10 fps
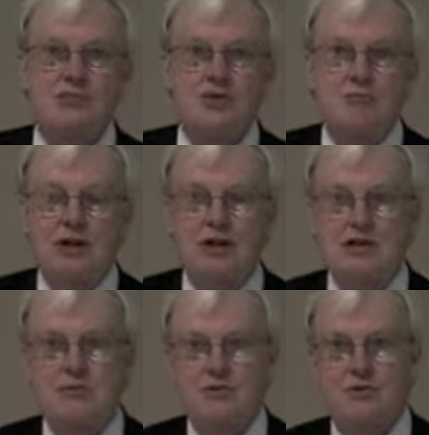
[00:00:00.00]
room
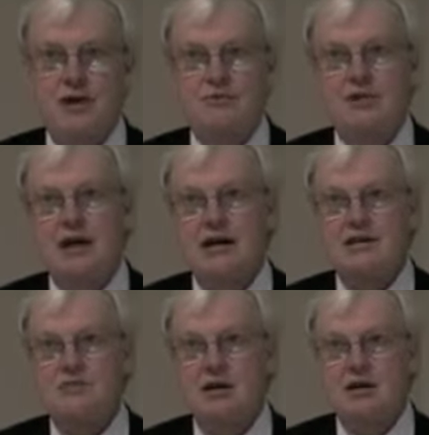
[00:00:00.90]
because it was a great one
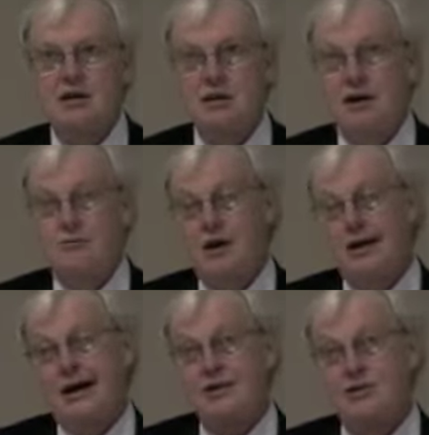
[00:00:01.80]
last week of
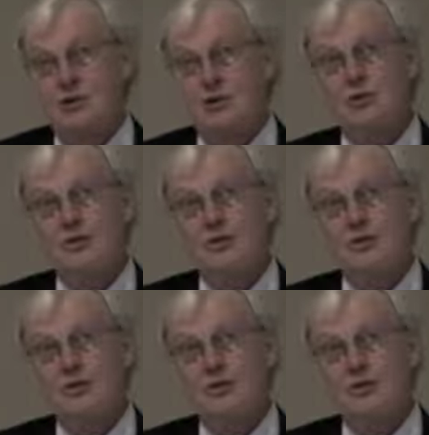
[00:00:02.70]
what not to do,